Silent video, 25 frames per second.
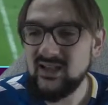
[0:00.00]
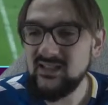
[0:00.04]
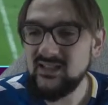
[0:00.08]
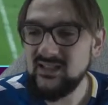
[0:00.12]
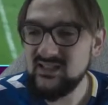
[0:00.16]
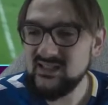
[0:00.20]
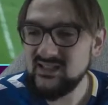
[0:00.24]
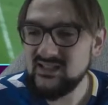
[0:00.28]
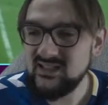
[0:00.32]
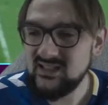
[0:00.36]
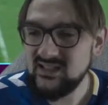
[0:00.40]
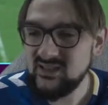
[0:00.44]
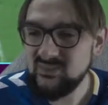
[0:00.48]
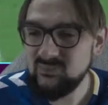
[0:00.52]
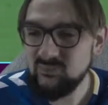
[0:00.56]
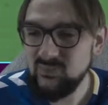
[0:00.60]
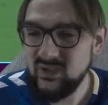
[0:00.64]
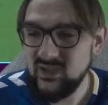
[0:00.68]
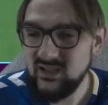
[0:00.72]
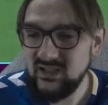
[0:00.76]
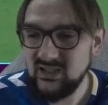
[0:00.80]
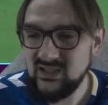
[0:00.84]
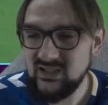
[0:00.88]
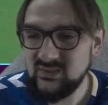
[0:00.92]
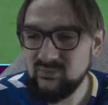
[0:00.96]
and his
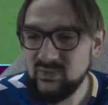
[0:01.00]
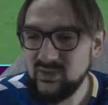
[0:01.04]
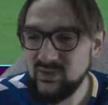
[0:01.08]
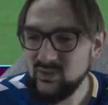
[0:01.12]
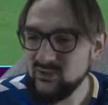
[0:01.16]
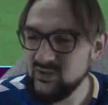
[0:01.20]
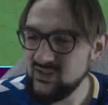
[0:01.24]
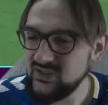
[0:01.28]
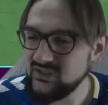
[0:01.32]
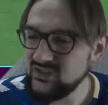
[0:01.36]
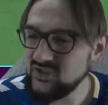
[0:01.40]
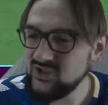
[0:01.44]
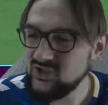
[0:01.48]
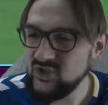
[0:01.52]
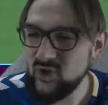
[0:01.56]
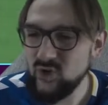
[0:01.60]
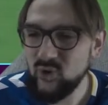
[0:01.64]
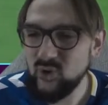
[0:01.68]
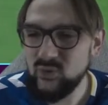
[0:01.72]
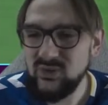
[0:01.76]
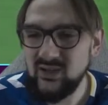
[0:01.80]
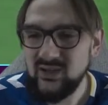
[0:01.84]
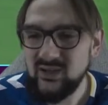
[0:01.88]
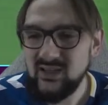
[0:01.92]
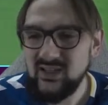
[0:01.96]
inexperience
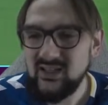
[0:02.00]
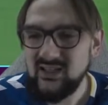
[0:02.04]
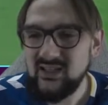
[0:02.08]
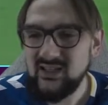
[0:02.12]
showed.